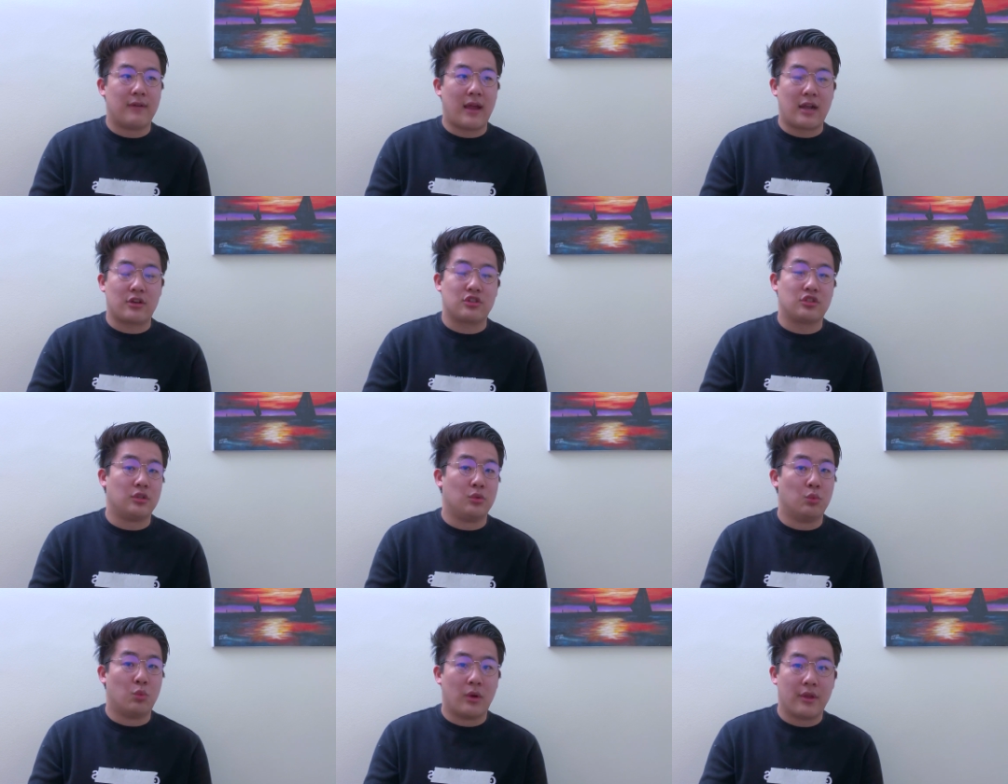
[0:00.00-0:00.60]

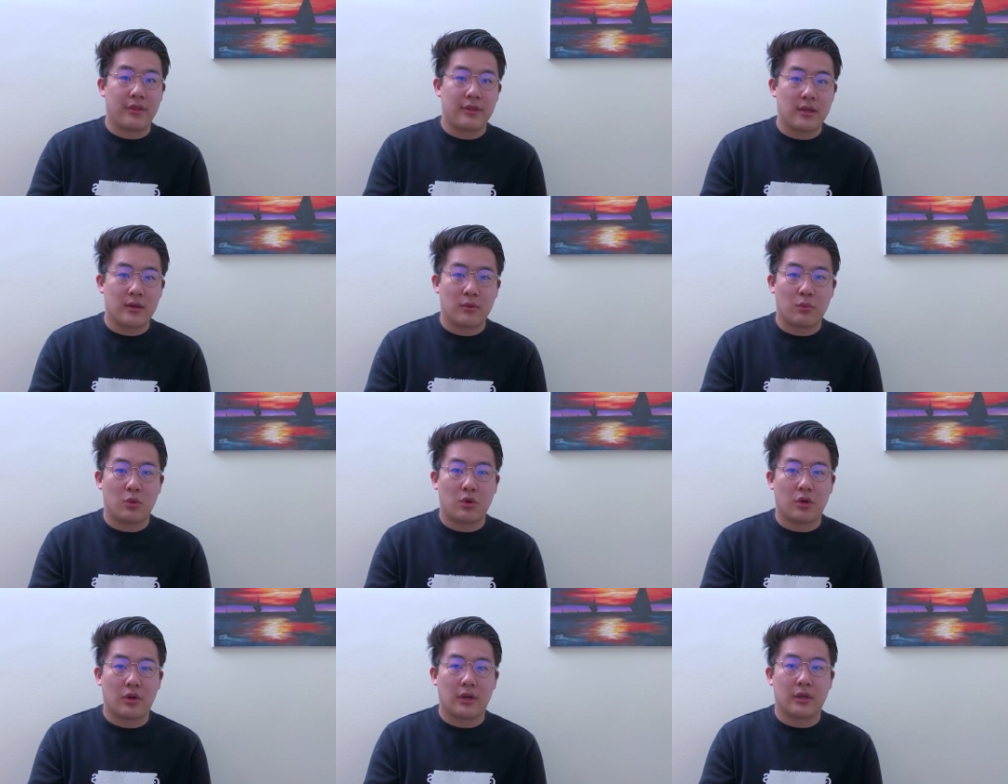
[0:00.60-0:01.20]
actually won the
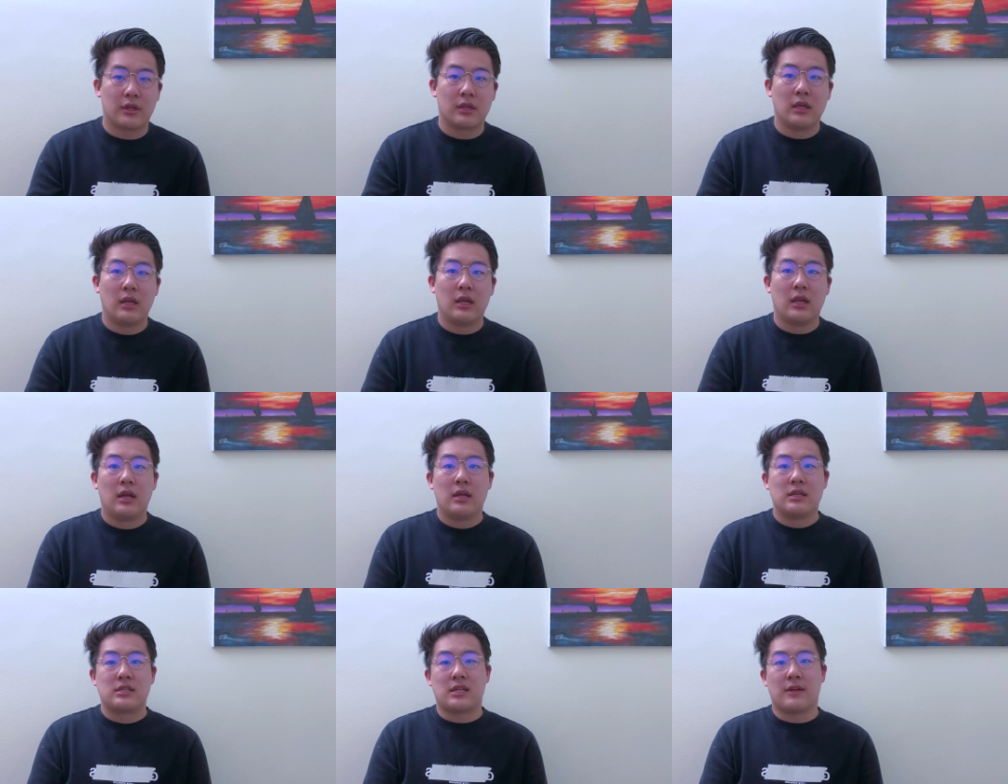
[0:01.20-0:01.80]
award
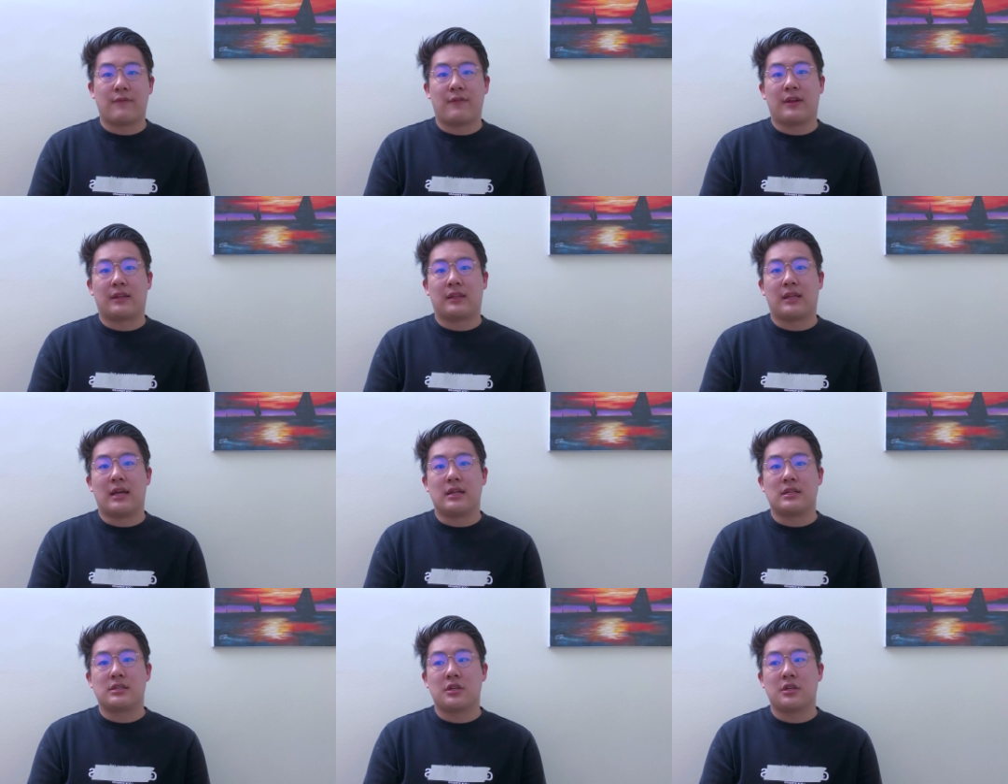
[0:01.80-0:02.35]
stuff like that.